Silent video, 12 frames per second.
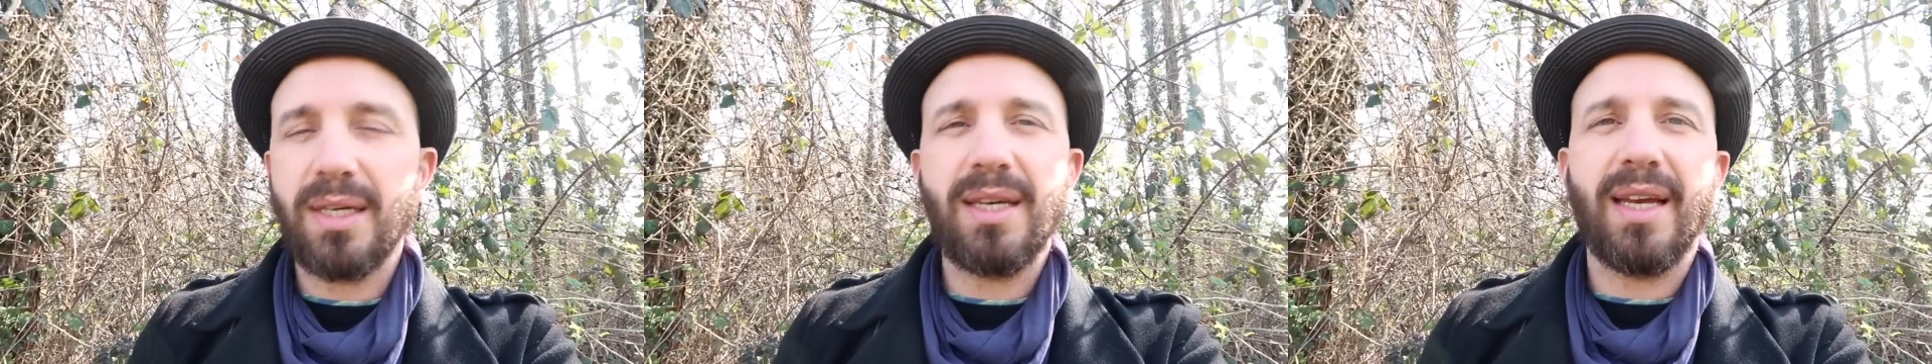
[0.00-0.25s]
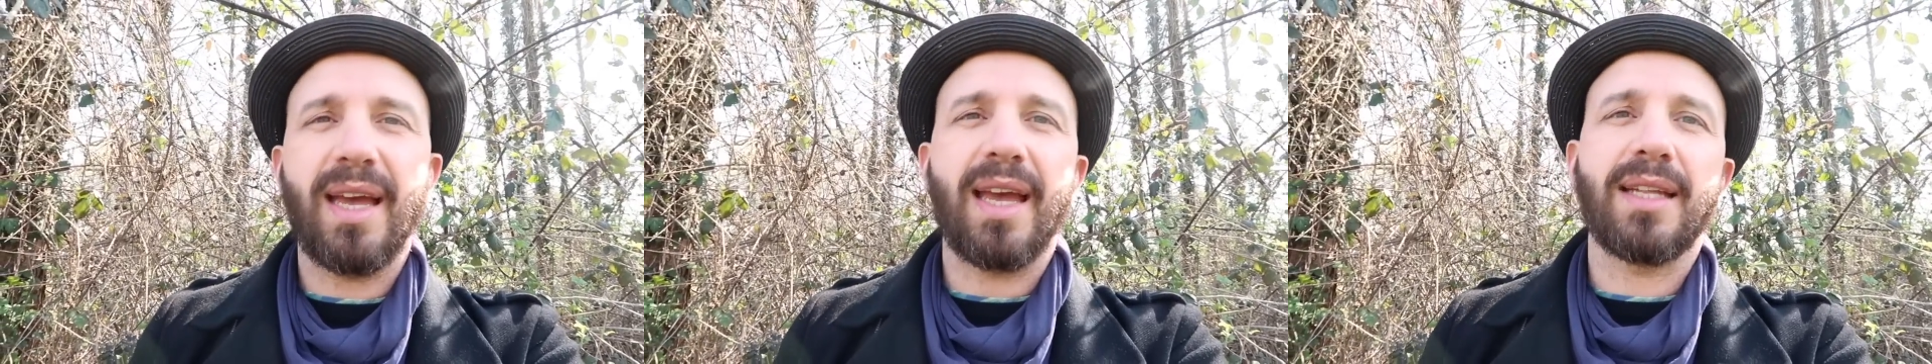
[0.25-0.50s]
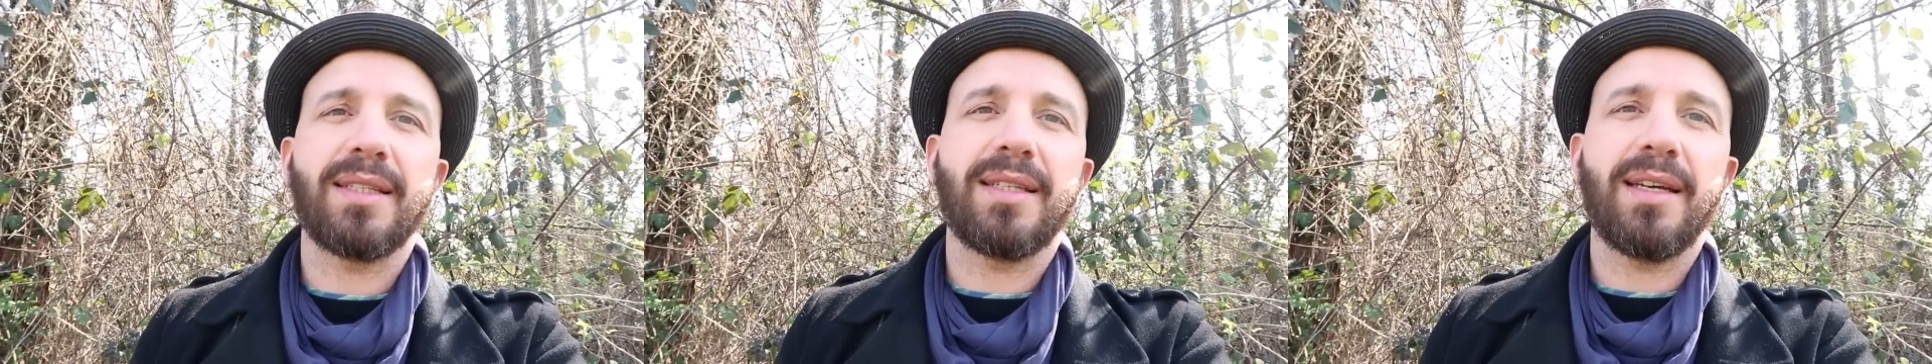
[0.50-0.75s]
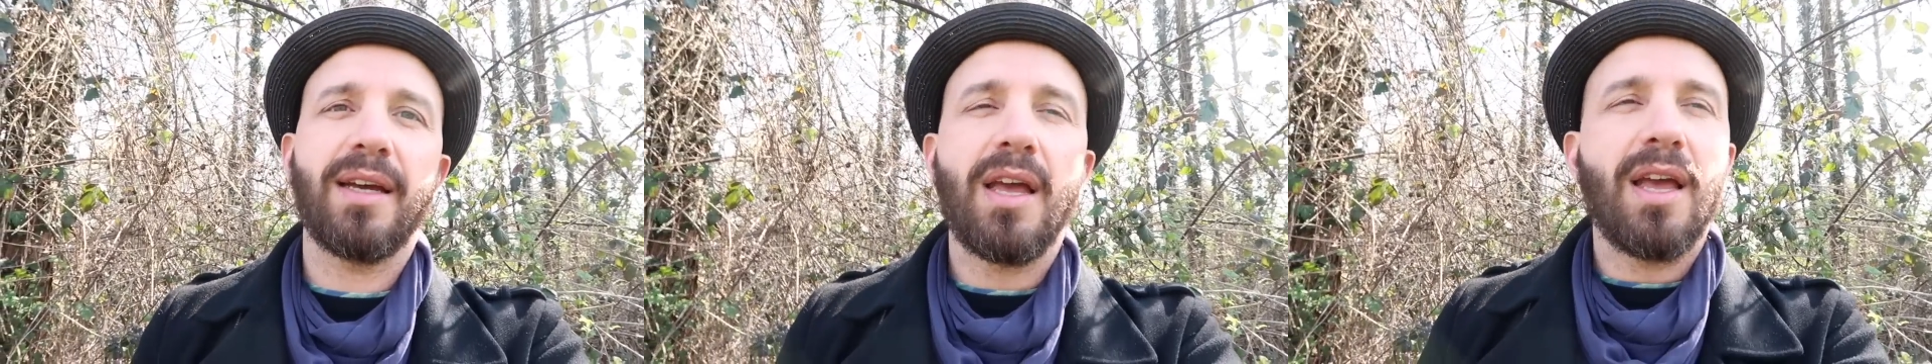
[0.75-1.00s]

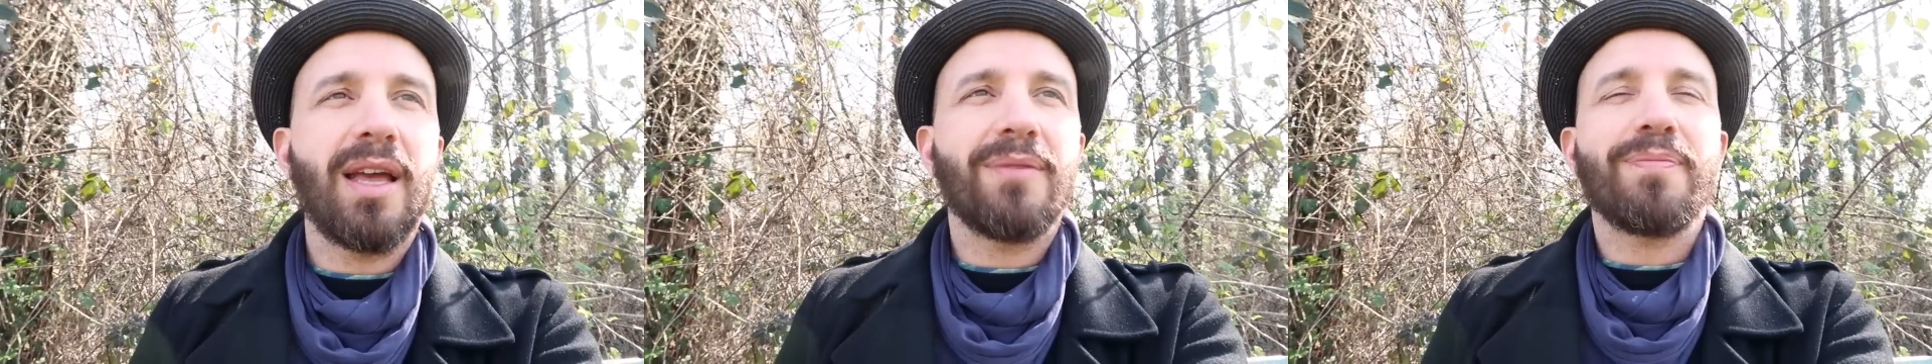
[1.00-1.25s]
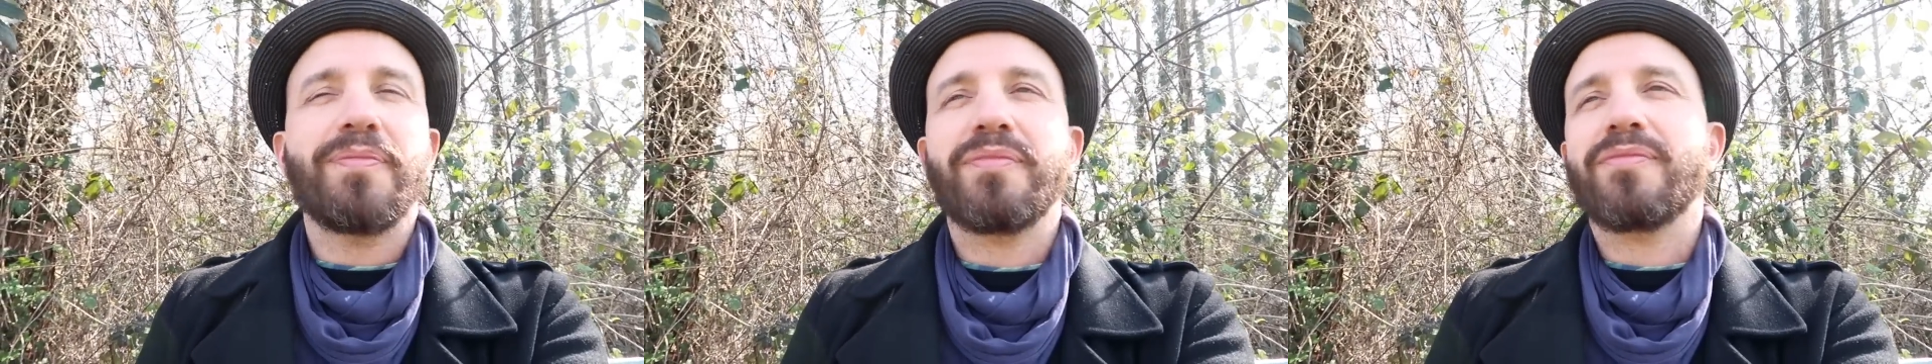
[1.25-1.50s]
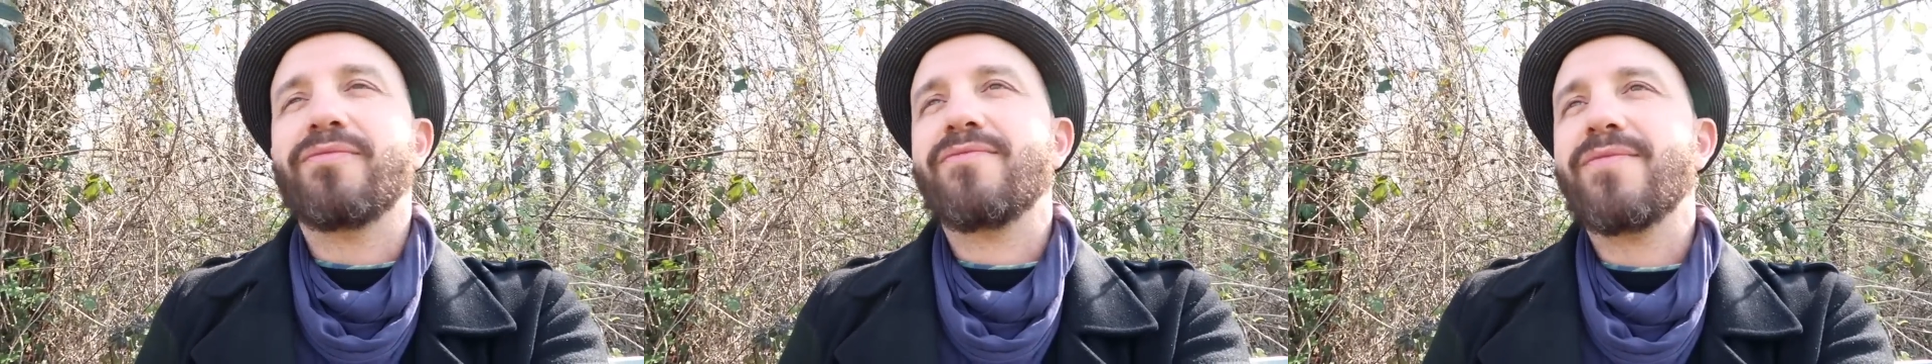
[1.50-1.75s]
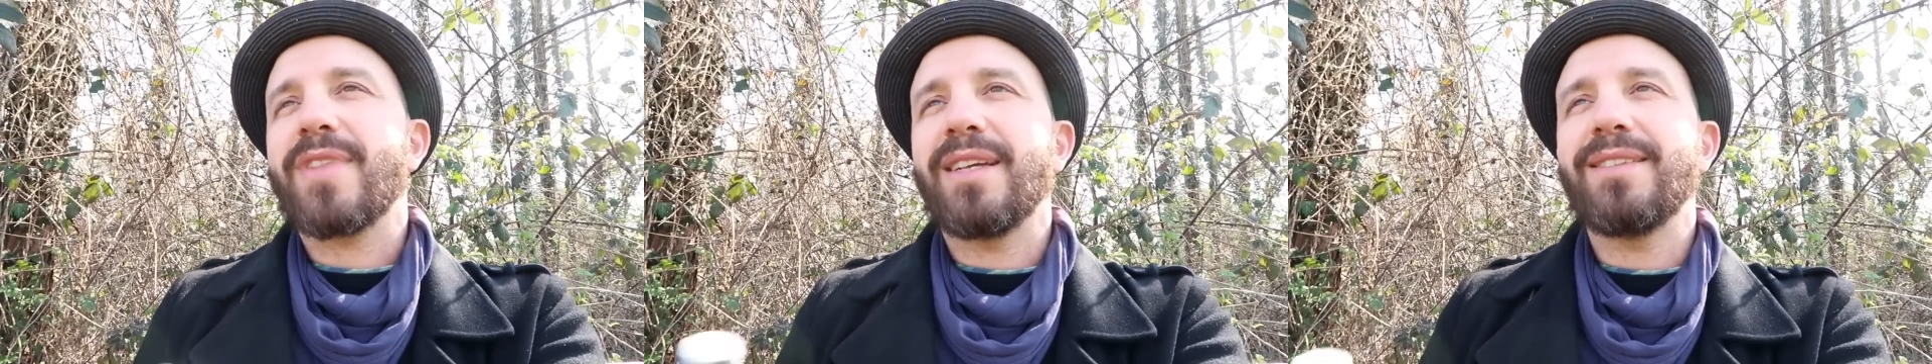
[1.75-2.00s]
and
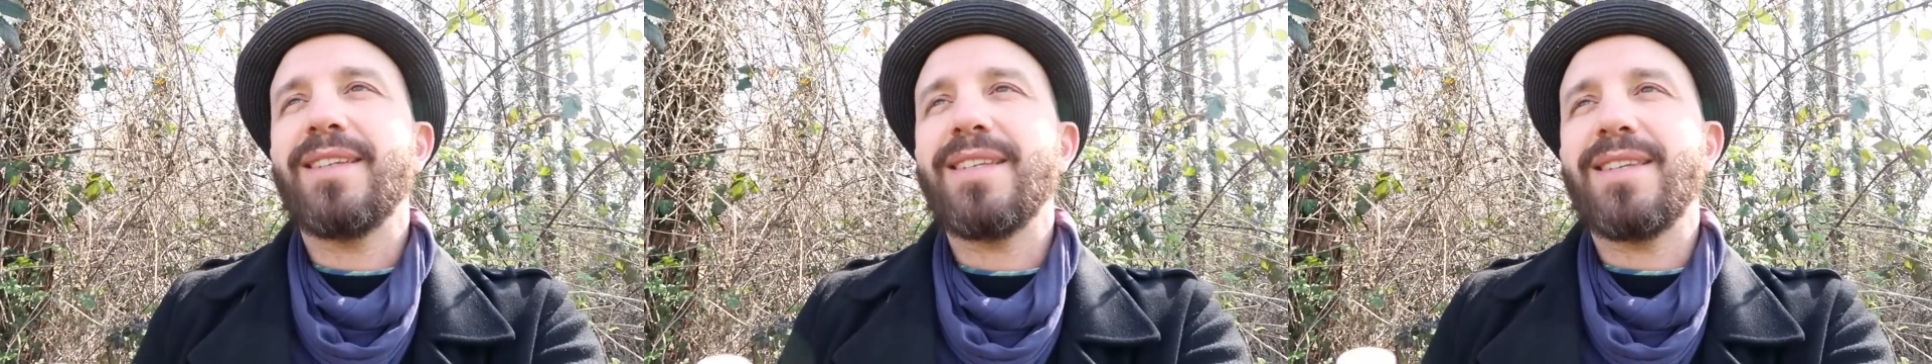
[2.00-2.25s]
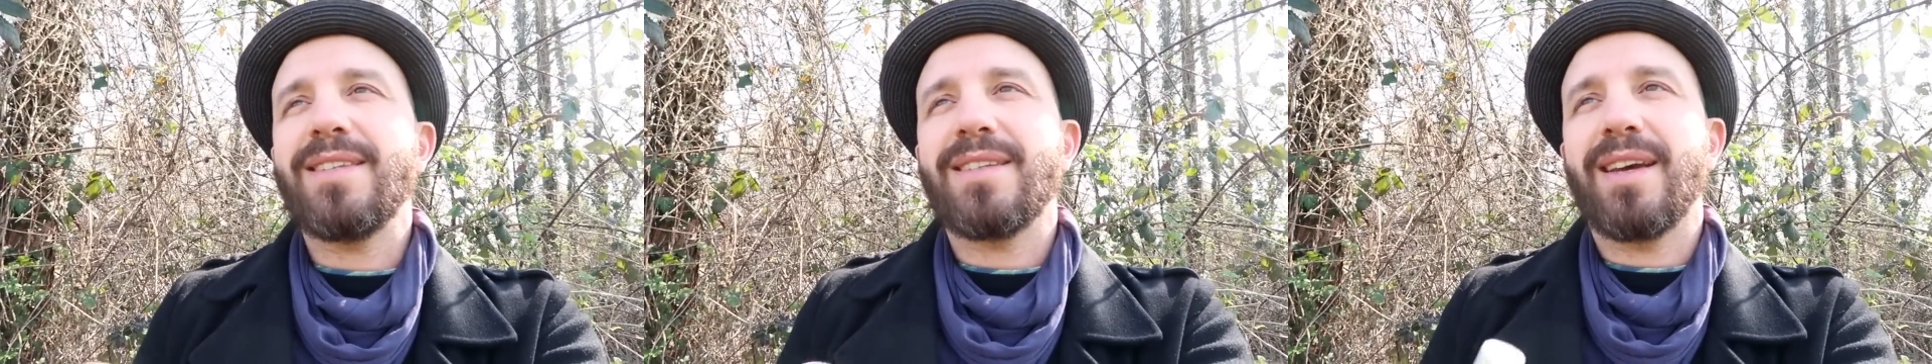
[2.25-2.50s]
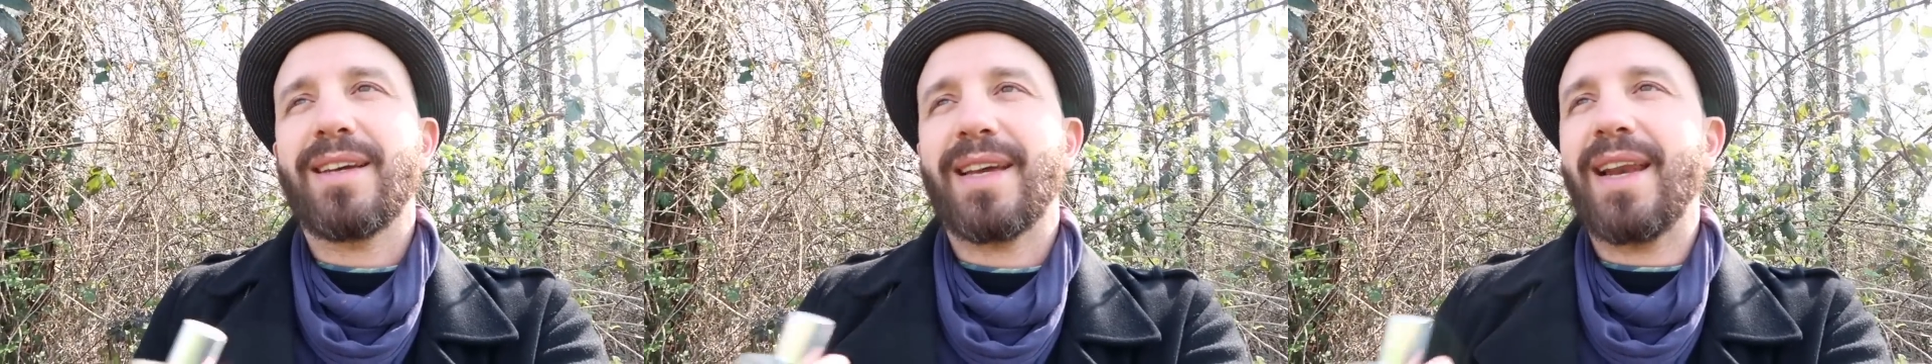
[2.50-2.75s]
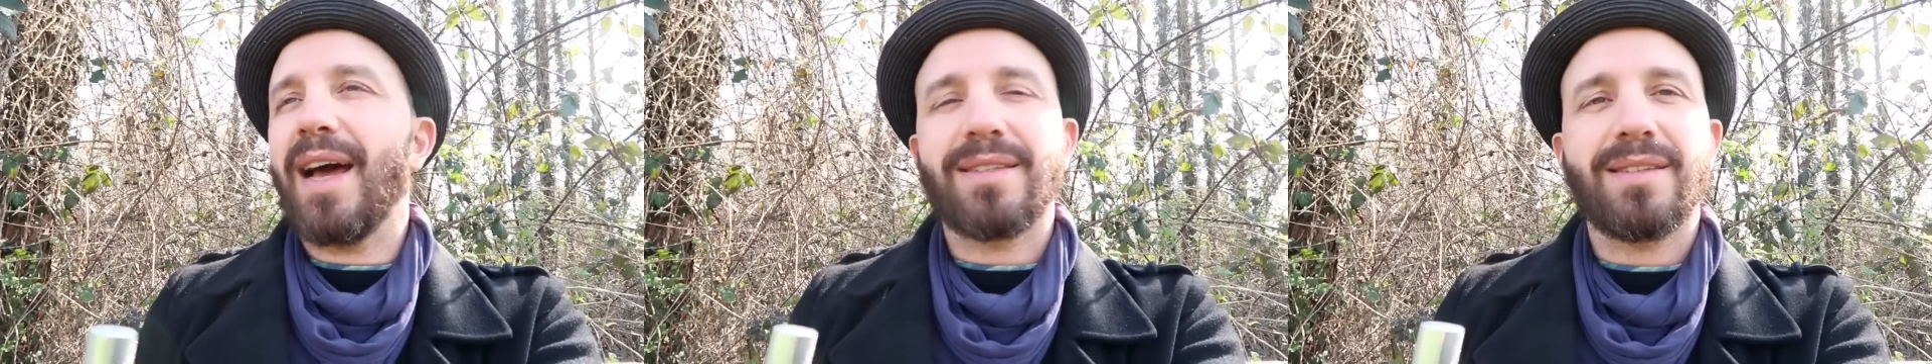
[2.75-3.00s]
this is a
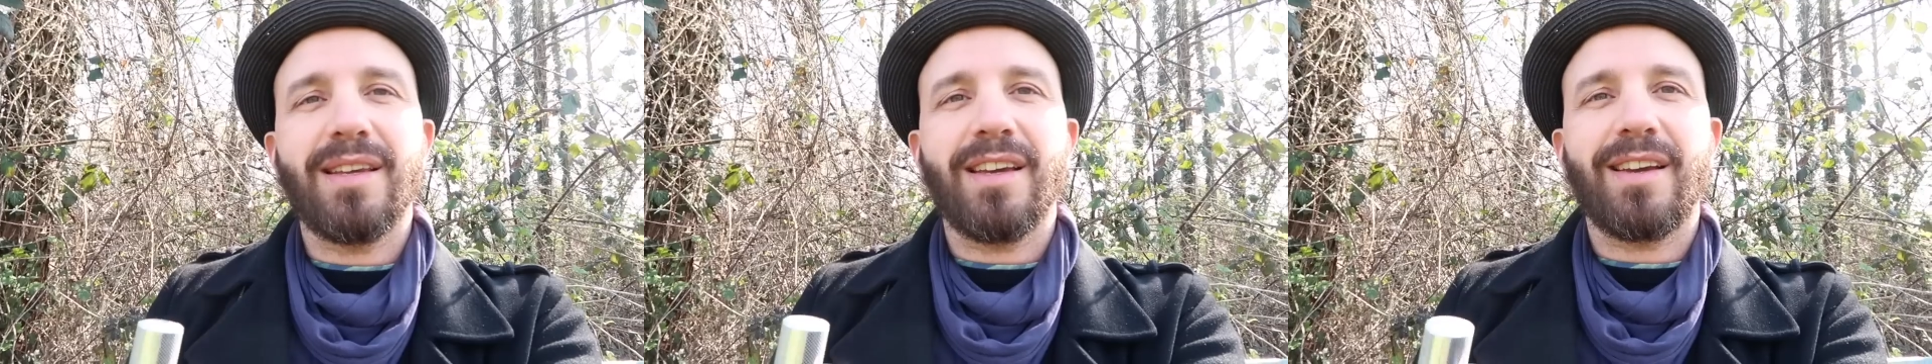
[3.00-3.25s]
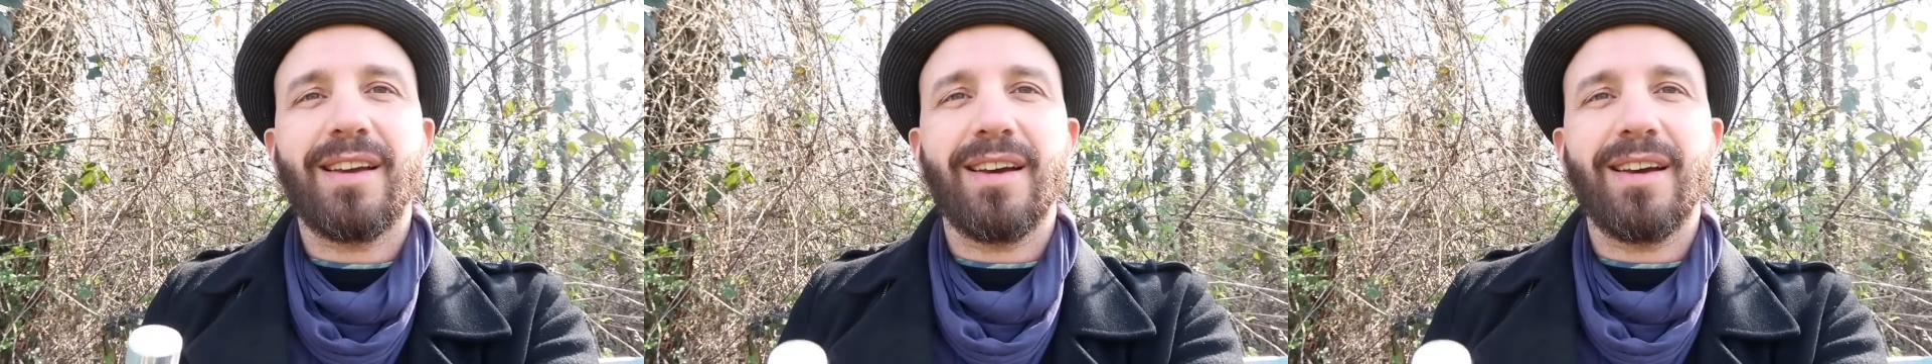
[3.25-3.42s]
classic.